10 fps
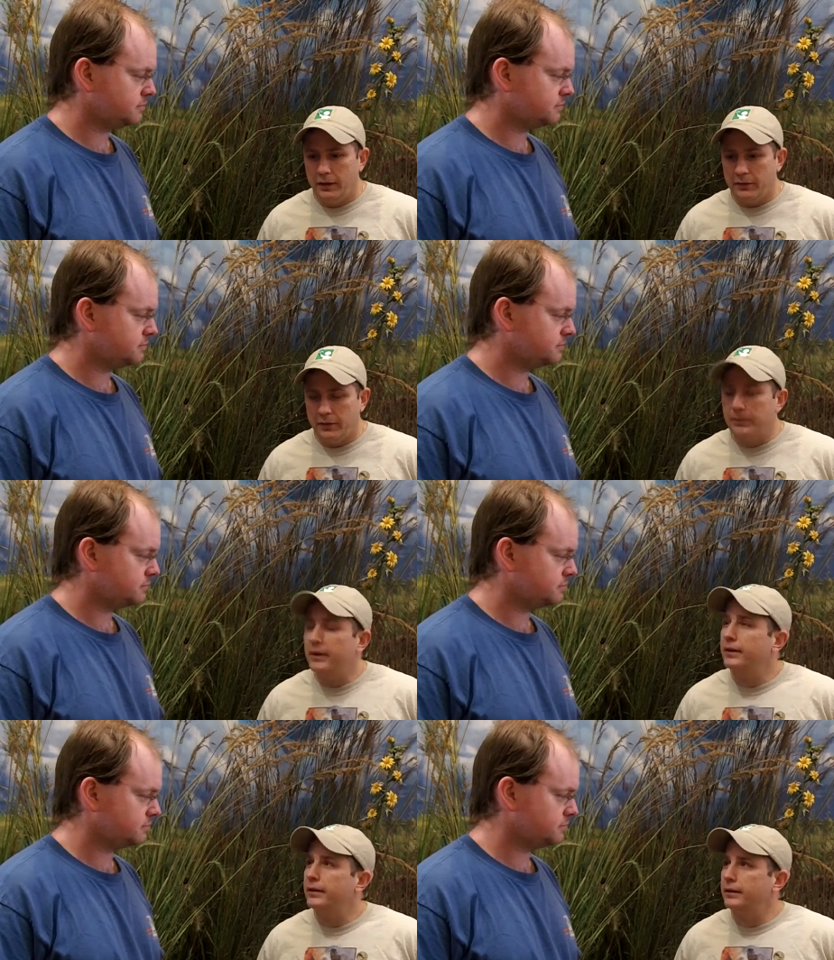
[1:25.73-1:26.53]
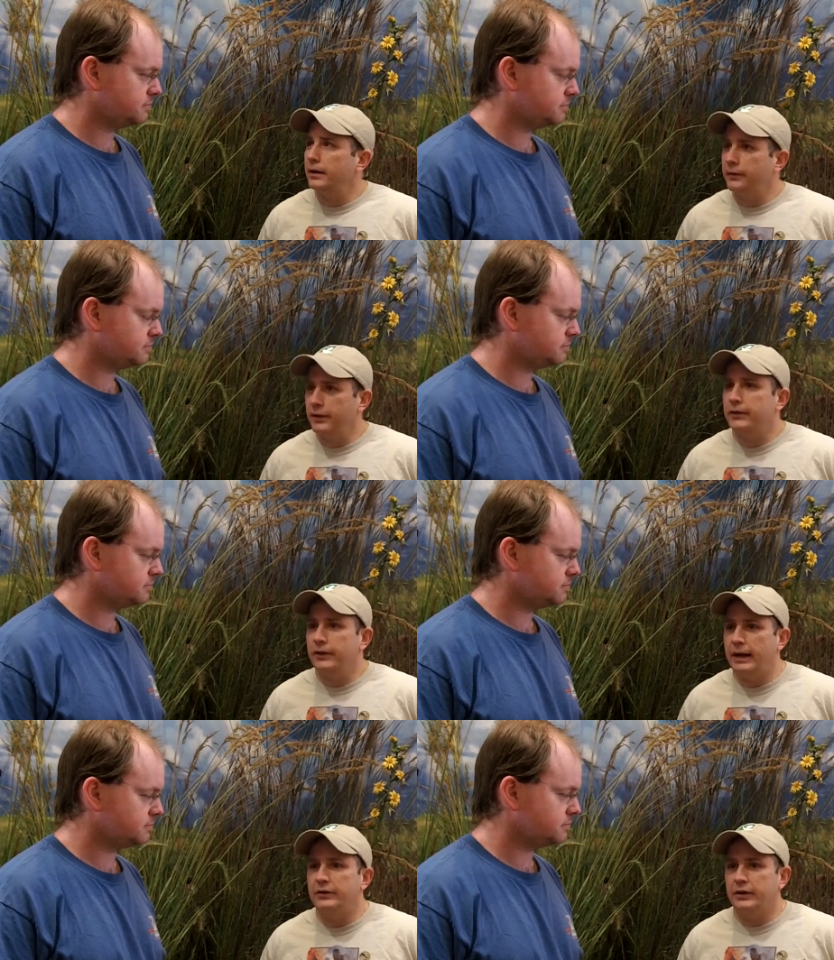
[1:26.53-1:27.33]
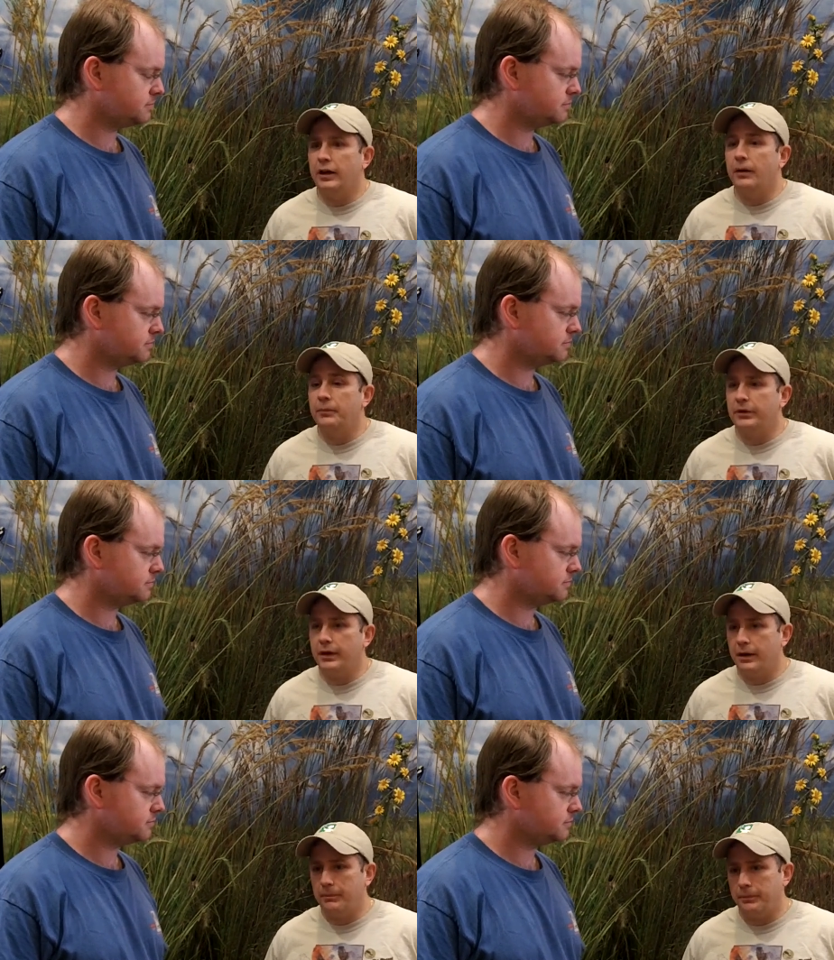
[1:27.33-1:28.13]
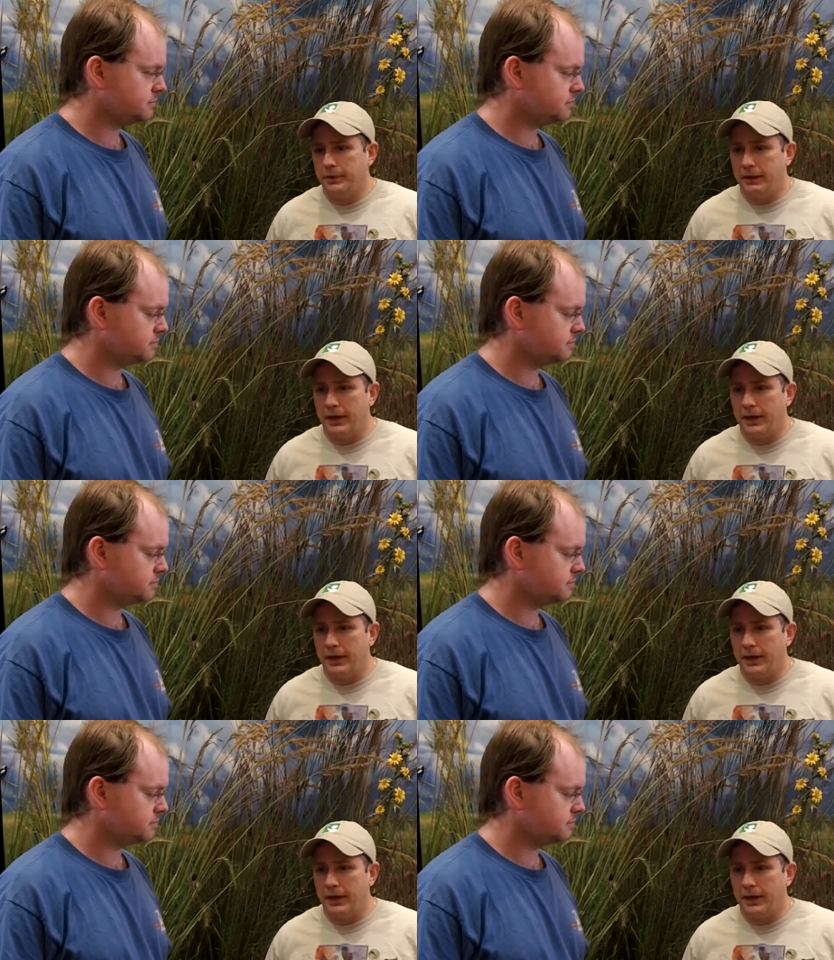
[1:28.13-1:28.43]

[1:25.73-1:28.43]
Speaker 1: something of this nature comes up.